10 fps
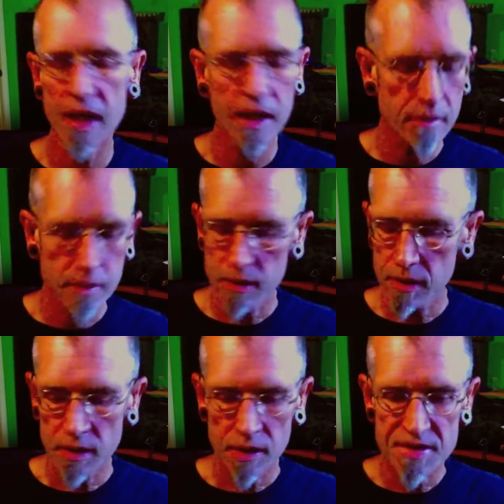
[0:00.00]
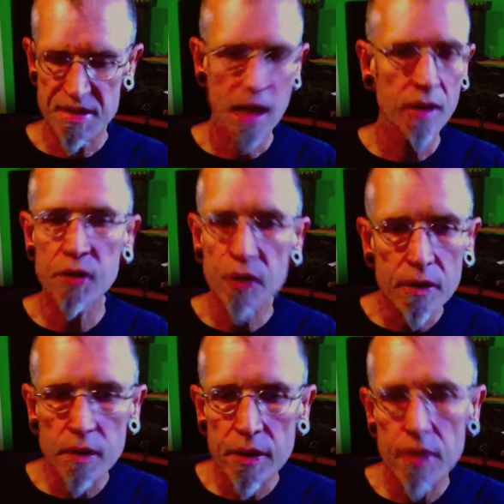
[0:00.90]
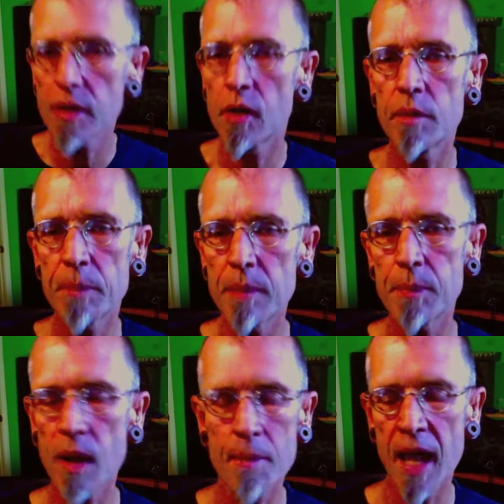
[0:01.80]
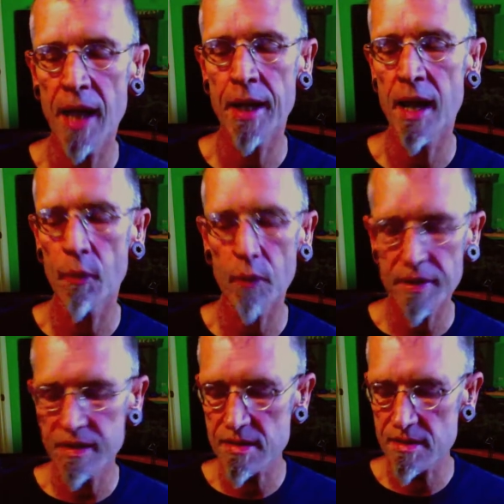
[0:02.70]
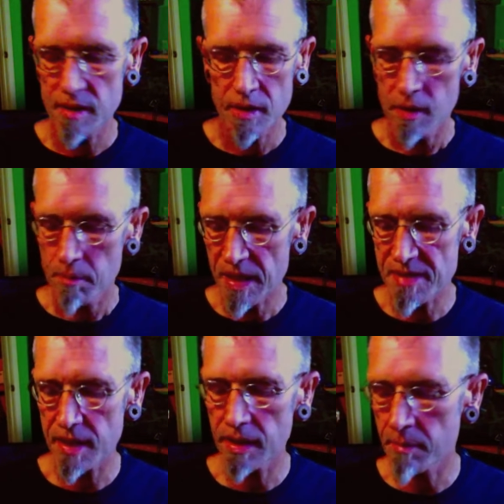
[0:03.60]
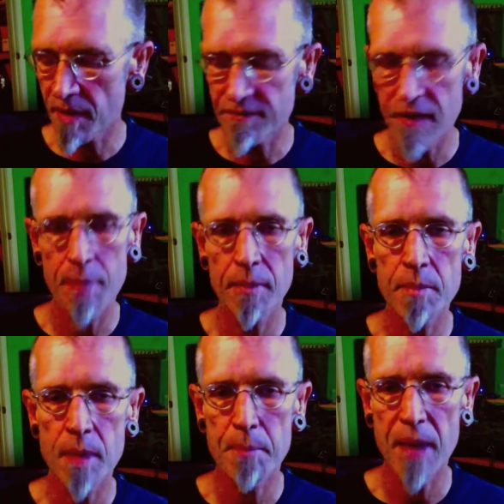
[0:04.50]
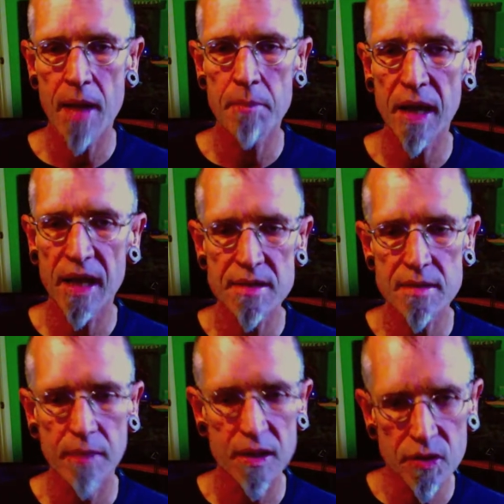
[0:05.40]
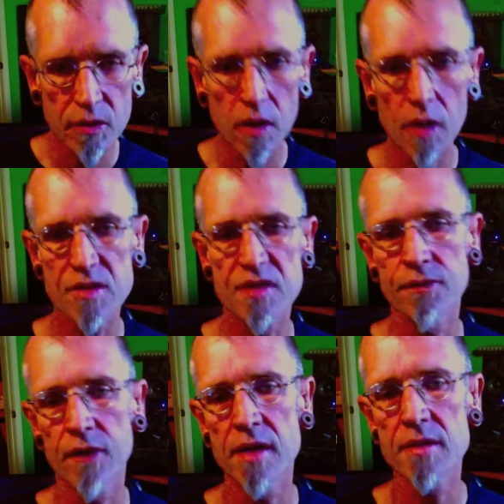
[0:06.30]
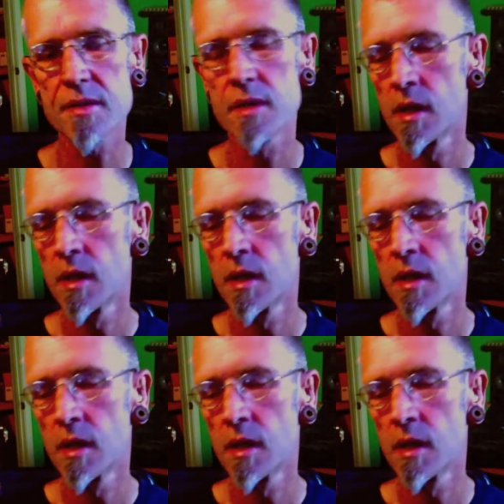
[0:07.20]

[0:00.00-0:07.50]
I was telling you earlier, the only people I'm hanging out with is basically my family, my bandmates, and my 2 closest friends.